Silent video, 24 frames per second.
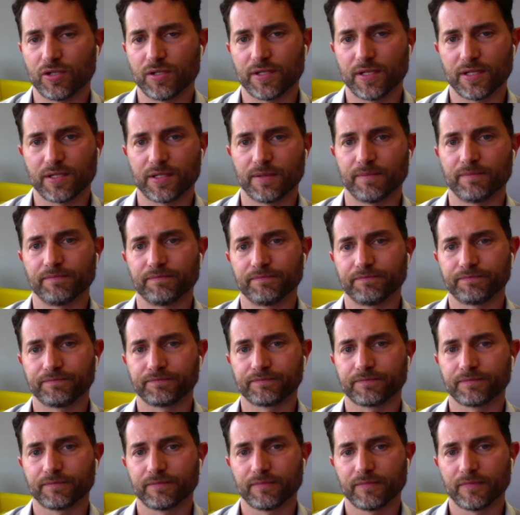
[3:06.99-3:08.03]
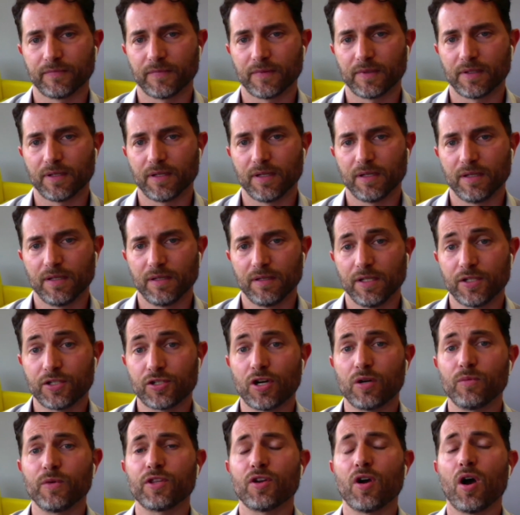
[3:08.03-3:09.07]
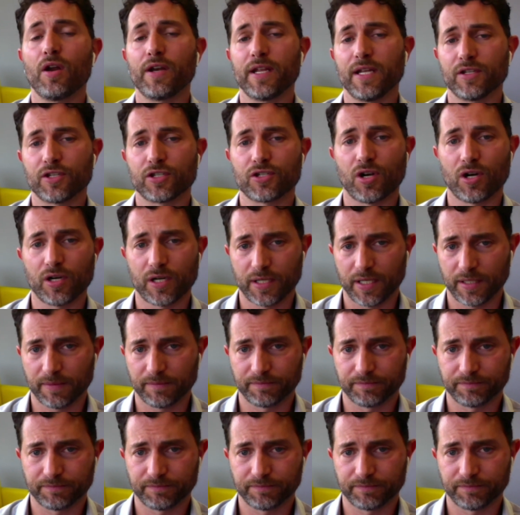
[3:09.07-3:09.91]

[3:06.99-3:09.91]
system. Let's start with audience targeting.